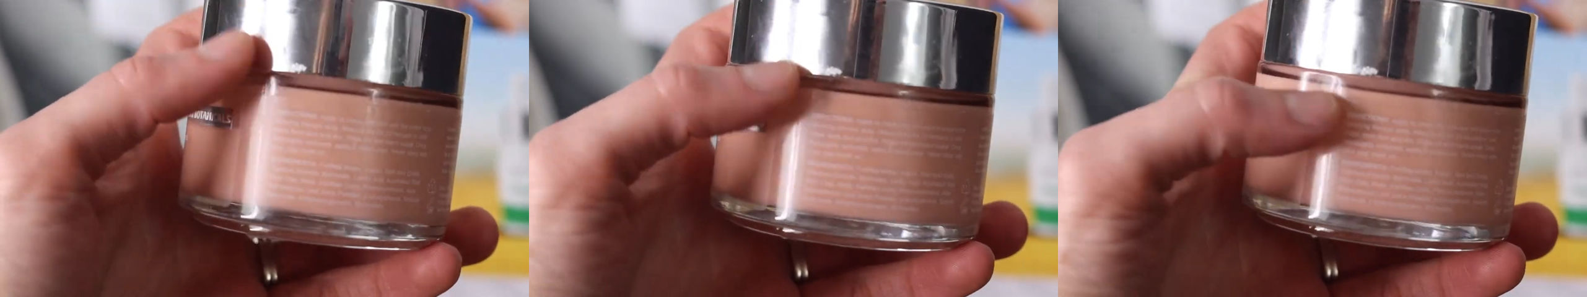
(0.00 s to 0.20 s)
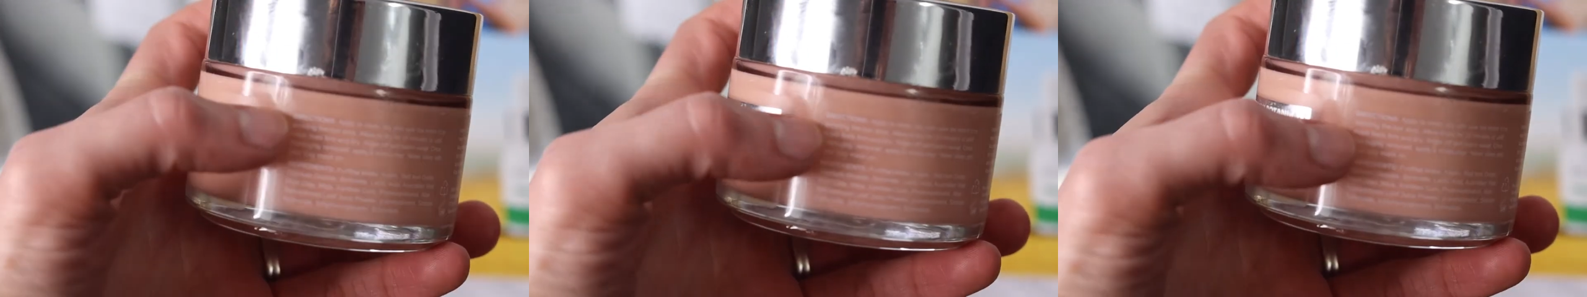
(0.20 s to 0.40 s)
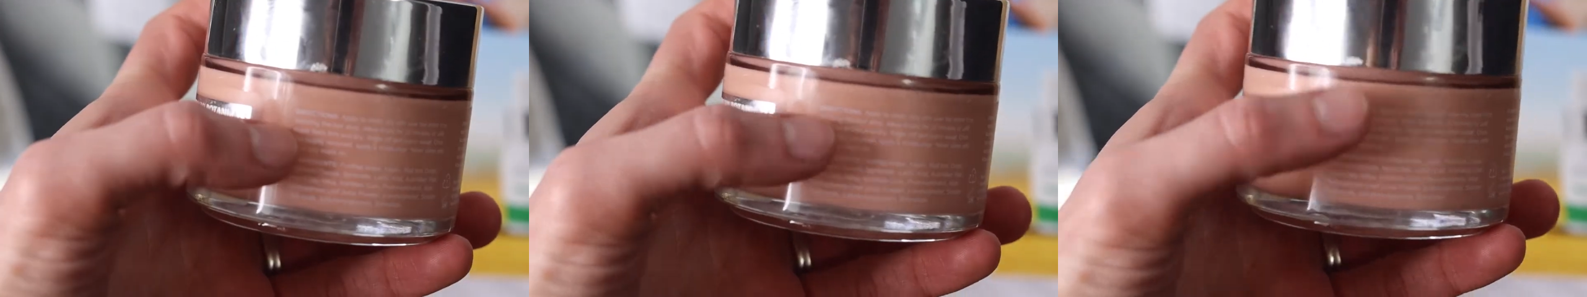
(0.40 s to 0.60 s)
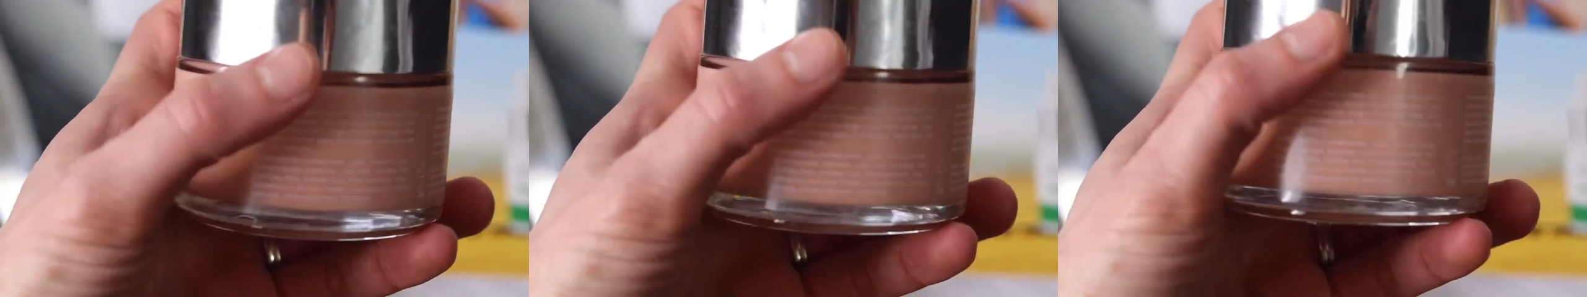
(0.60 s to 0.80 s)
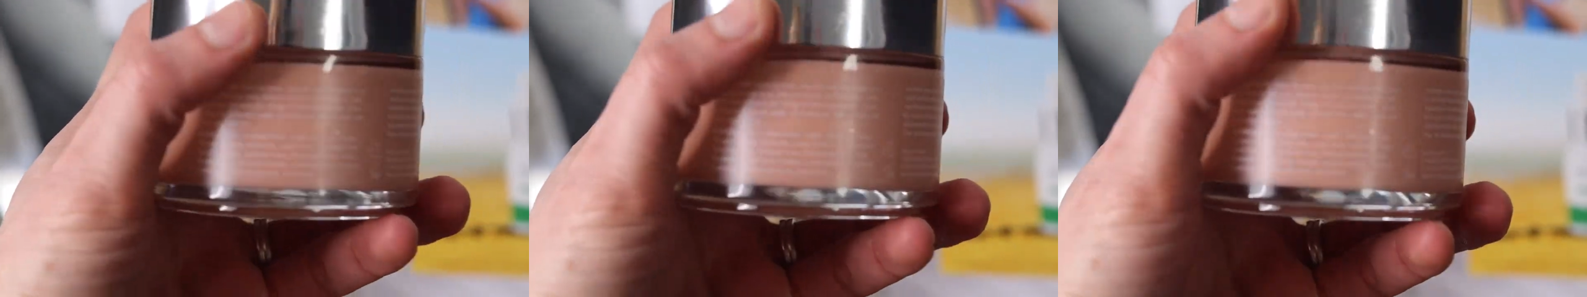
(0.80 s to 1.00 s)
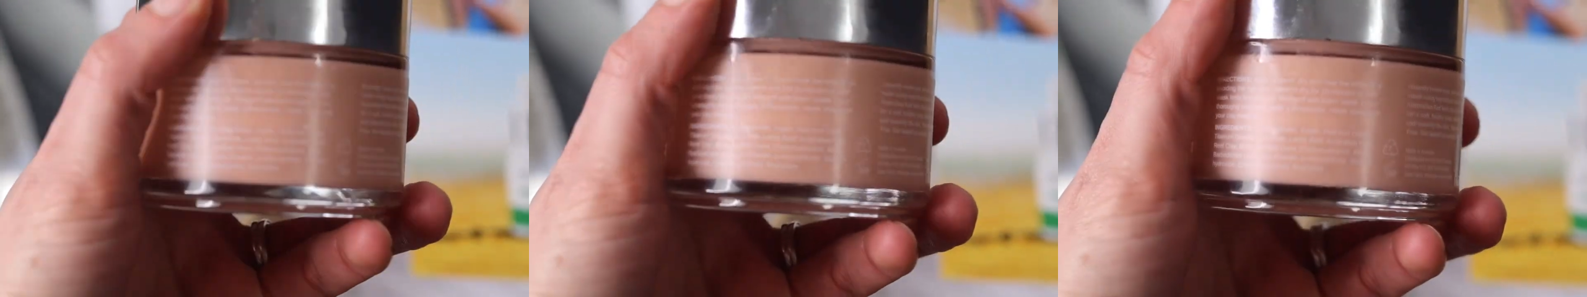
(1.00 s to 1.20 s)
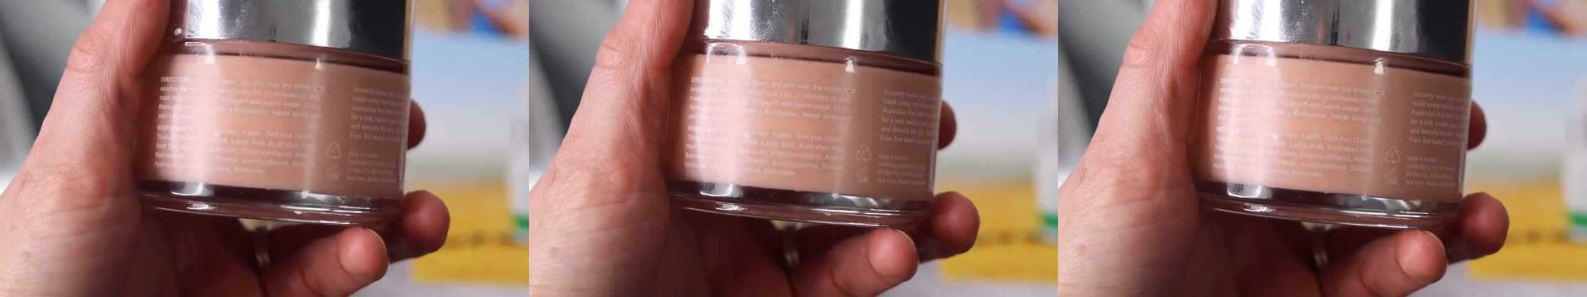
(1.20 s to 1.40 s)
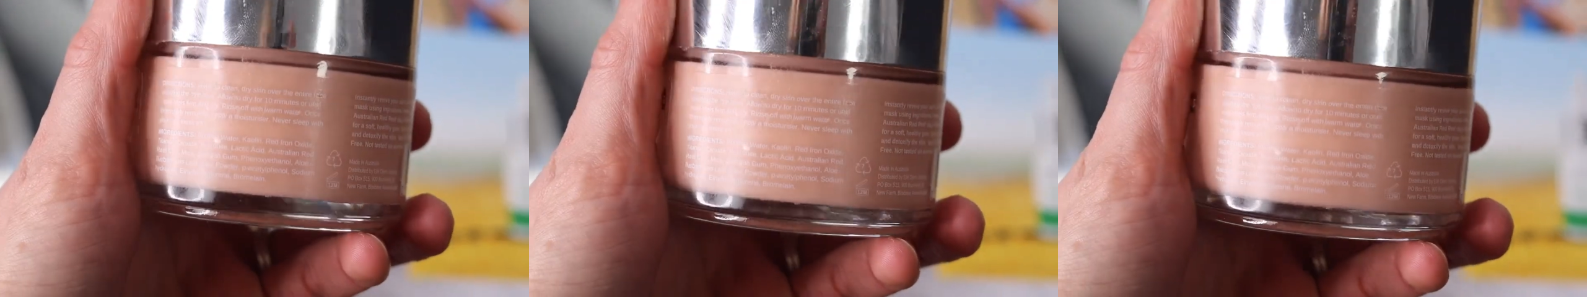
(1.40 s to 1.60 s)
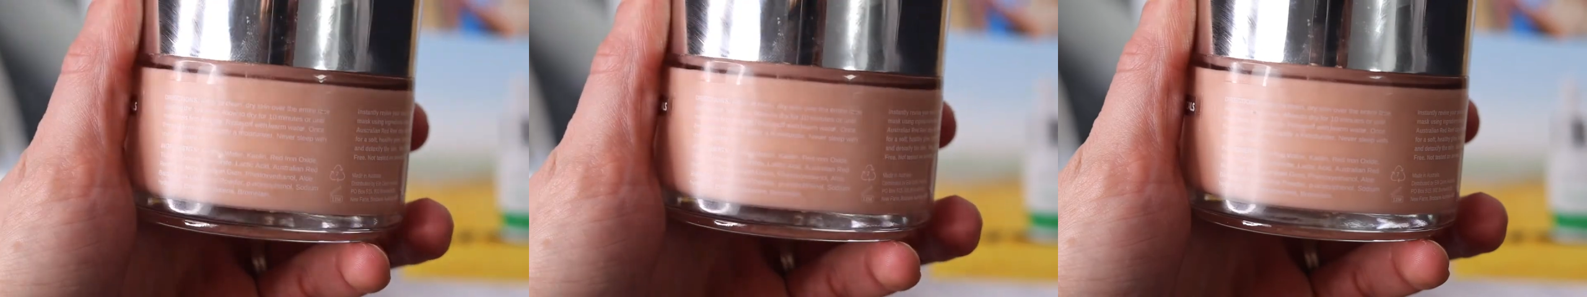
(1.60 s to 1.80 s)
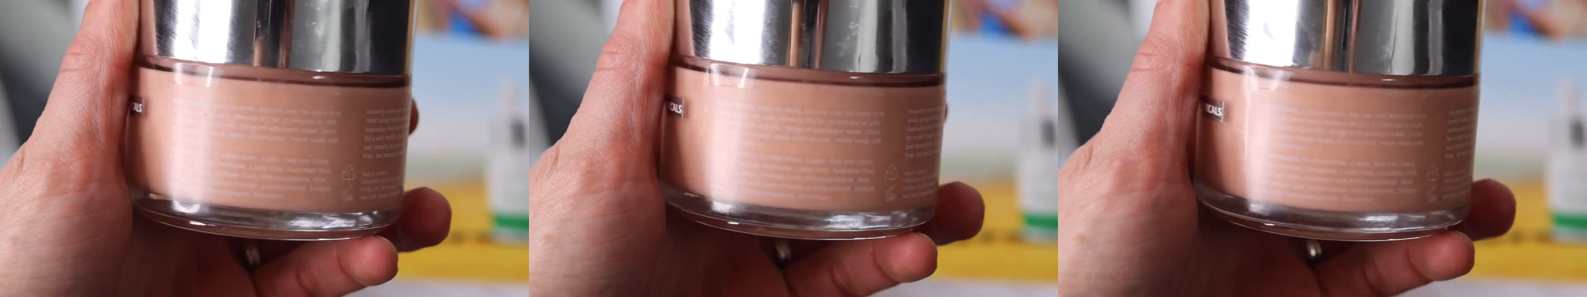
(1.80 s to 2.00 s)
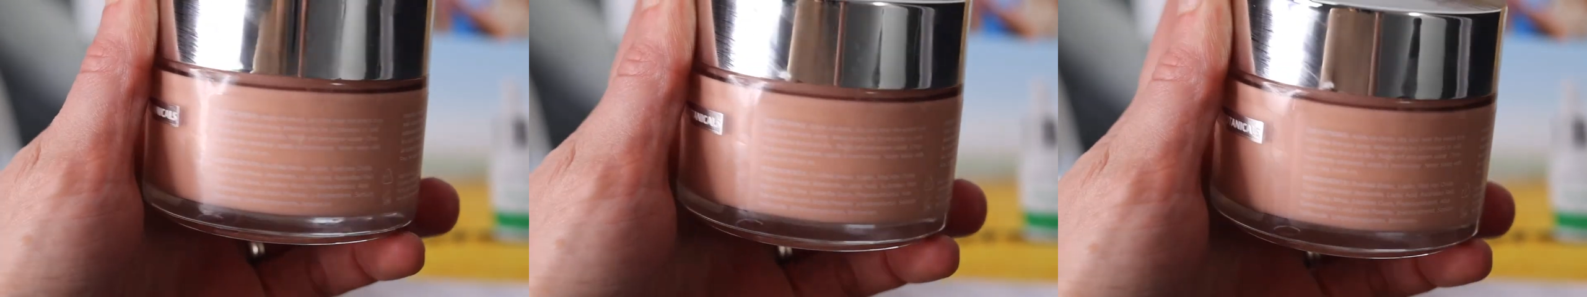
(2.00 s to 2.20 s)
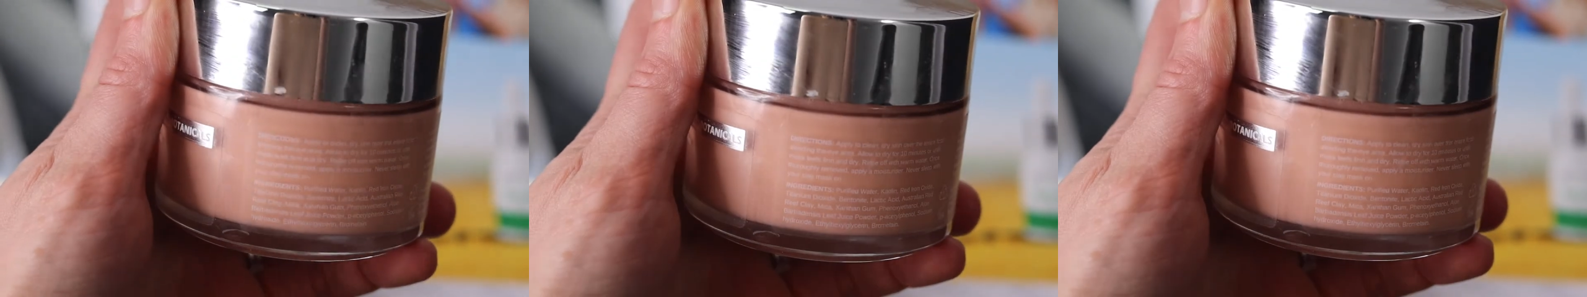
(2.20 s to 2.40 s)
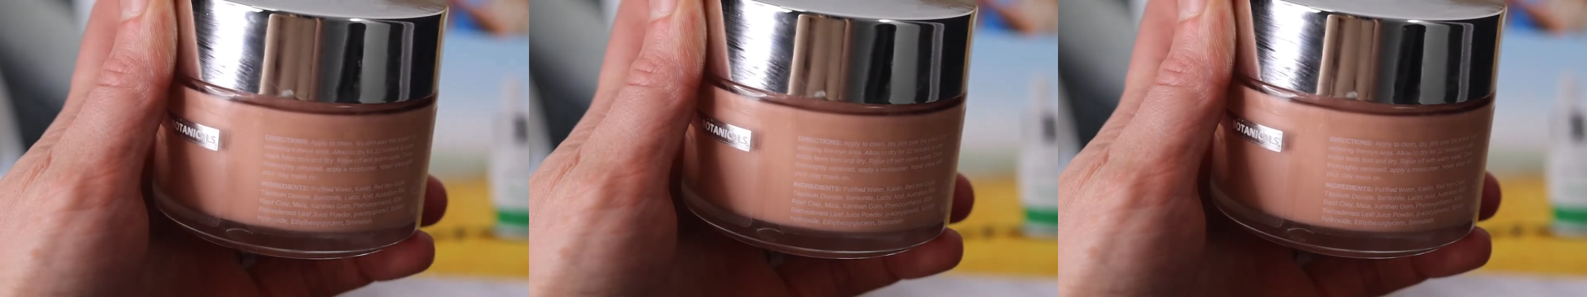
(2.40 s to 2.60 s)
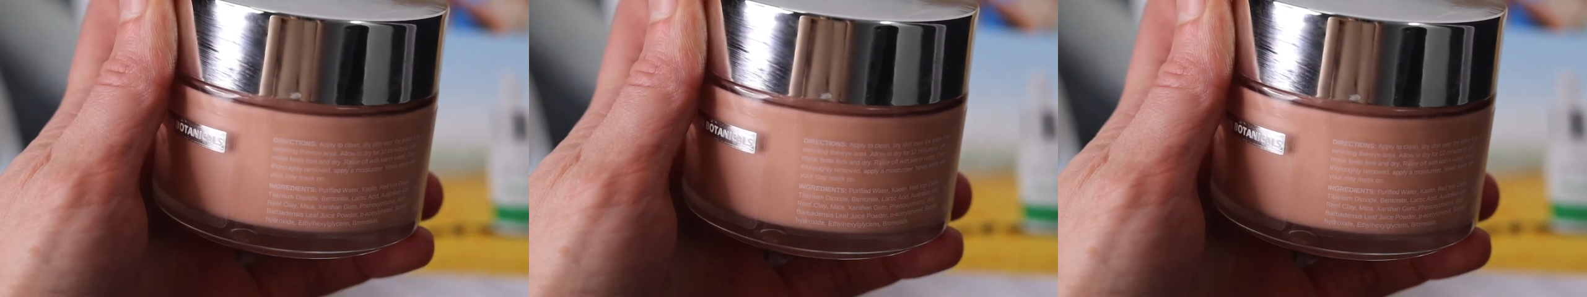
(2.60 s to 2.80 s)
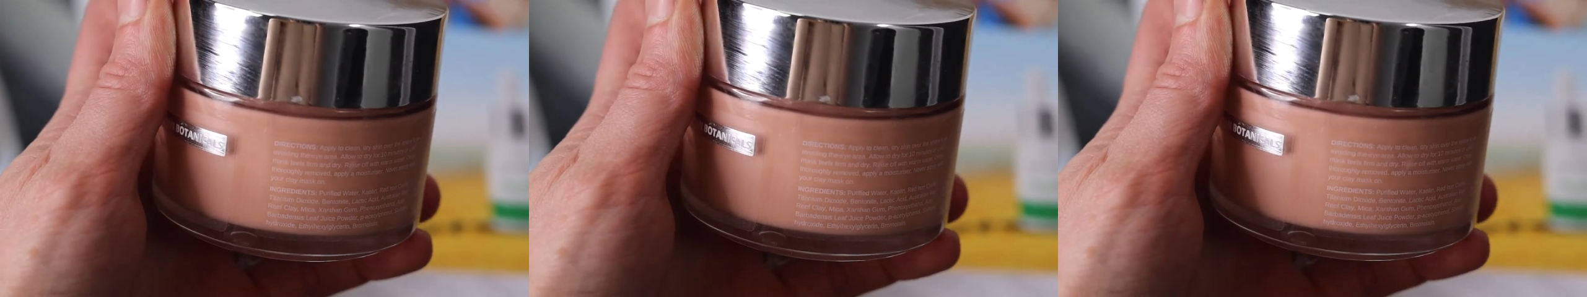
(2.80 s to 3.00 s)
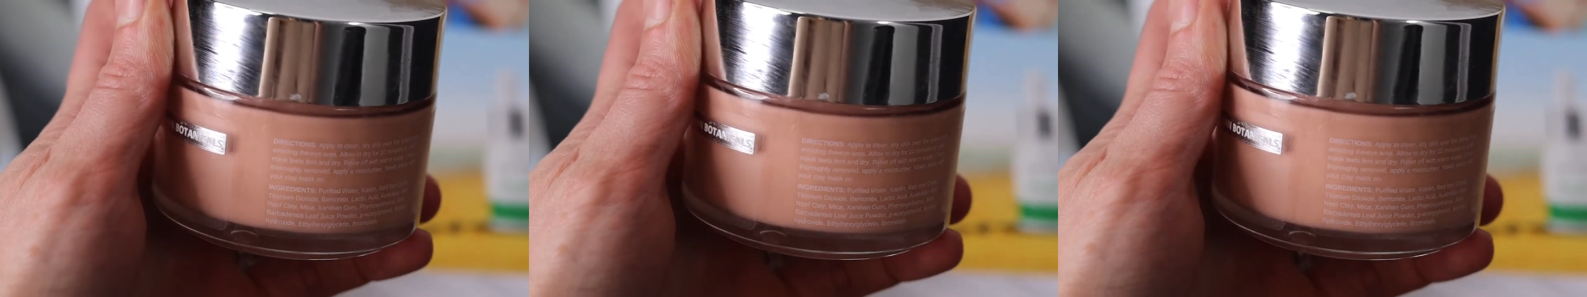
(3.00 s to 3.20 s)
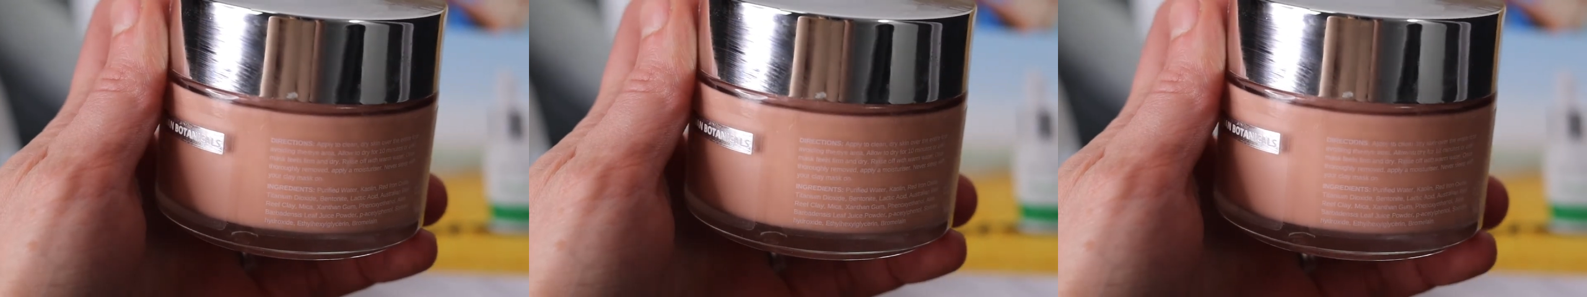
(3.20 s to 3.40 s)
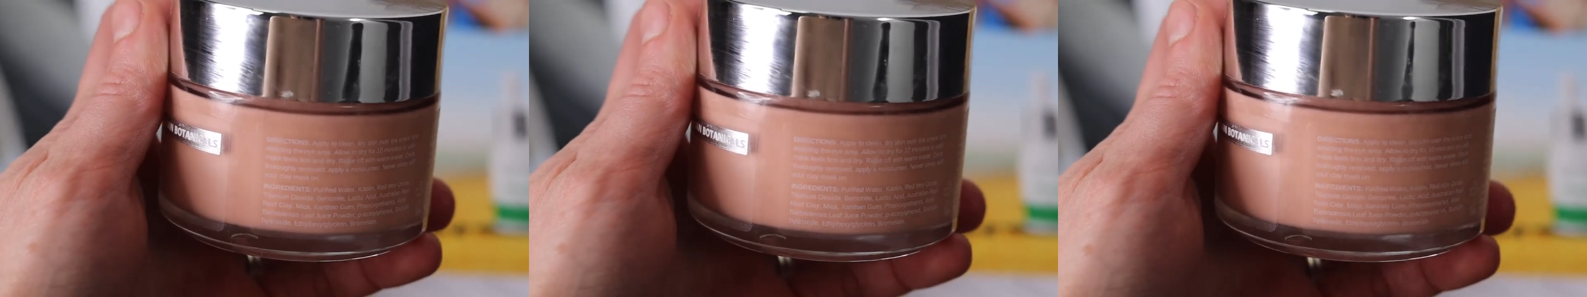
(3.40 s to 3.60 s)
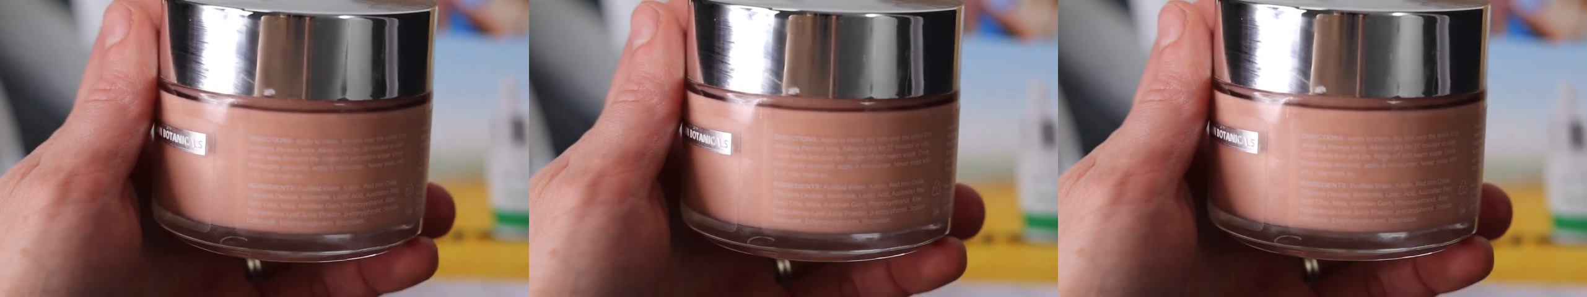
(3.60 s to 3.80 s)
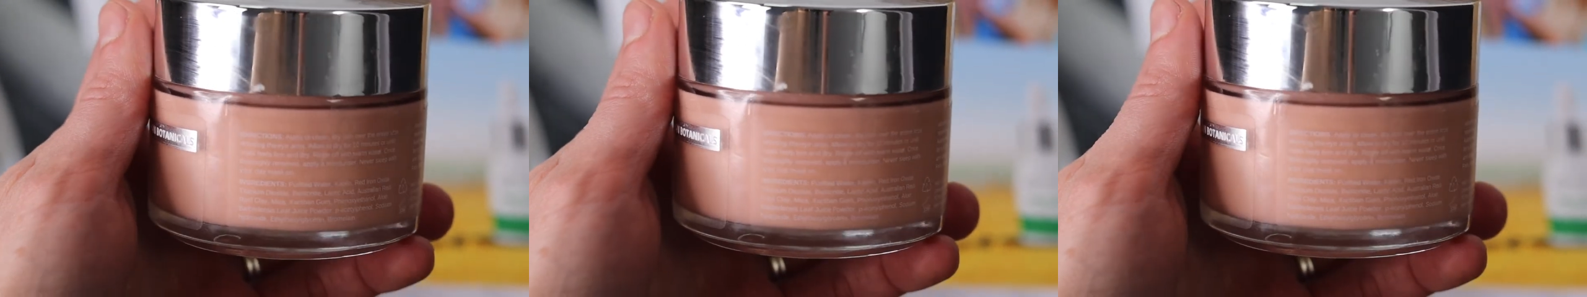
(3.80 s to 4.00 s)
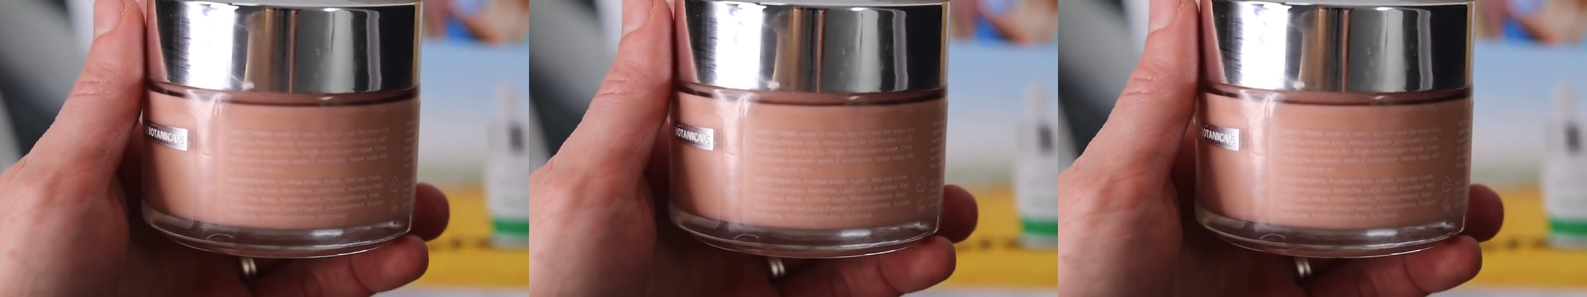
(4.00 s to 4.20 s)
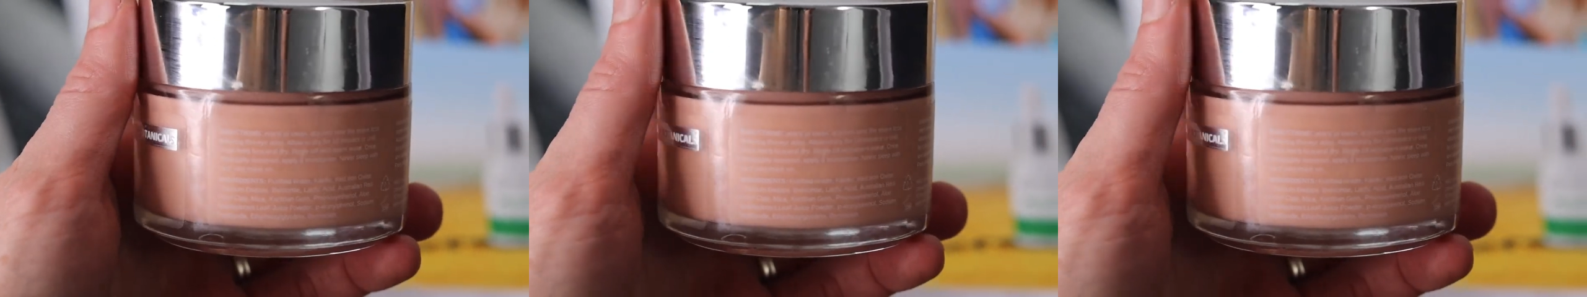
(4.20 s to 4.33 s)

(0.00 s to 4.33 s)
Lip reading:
No face is visible, so there are no lips to read.